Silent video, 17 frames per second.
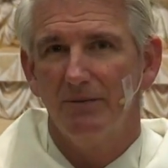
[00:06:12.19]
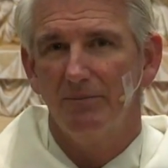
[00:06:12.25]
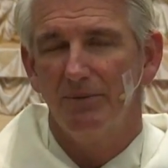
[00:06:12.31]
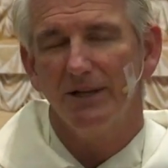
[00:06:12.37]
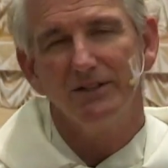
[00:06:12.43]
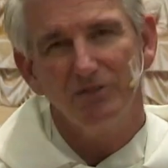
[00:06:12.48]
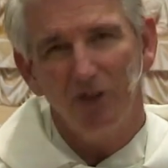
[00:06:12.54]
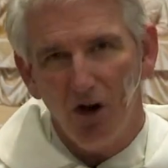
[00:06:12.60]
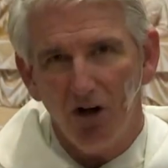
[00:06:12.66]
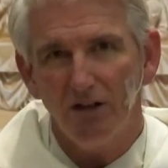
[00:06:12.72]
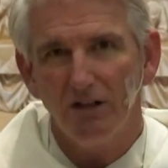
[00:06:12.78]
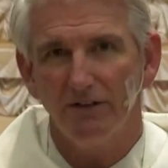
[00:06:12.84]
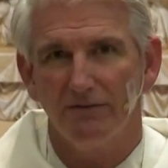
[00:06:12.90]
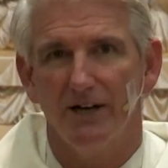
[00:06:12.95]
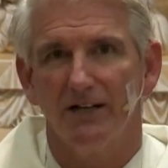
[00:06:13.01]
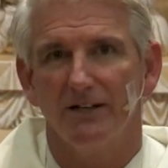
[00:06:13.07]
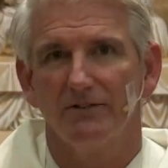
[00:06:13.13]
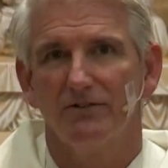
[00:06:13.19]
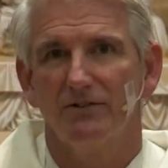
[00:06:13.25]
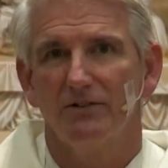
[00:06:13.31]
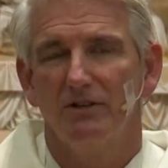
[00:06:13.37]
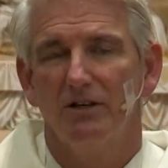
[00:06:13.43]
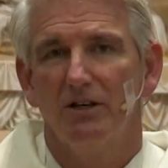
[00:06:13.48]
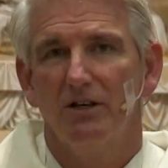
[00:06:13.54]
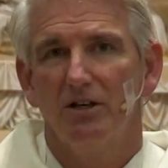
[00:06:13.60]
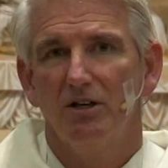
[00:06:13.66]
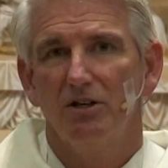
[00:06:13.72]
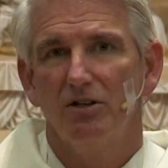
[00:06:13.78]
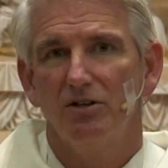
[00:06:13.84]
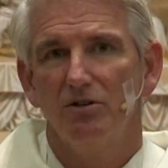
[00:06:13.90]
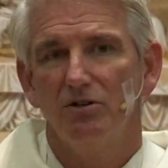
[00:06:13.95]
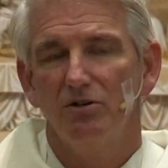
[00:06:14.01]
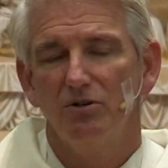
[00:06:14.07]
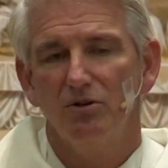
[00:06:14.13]
but it's all of us
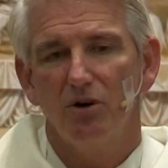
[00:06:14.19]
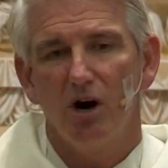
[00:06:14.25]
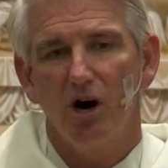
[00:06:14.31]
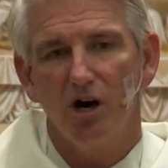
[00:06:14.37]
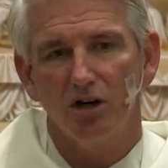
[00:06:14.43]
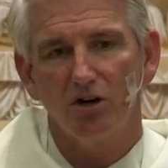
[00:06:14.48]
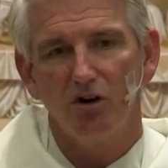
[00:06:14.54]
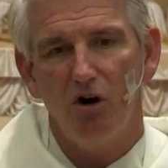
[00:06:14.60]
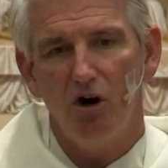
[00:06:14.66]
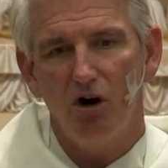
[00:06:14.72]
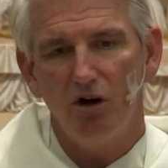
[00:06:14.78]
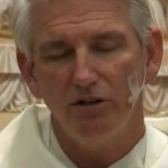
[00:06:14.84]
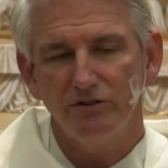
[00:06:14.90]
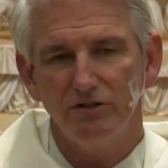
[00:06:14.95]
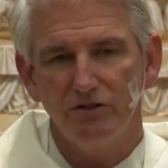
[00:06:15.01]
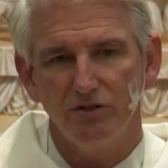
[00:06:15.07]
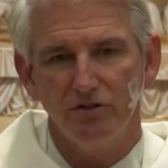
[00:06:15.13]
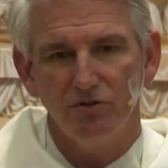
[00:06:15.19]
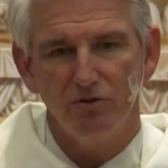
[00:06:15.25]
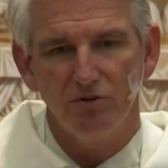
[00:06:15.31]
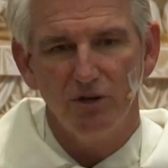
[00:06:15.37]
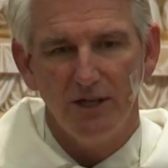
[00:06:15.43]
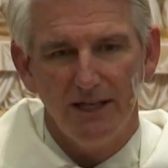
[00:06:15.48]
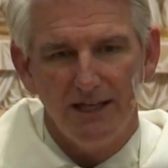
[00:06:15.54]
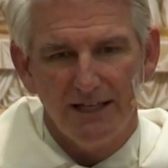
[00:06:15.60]
who are called to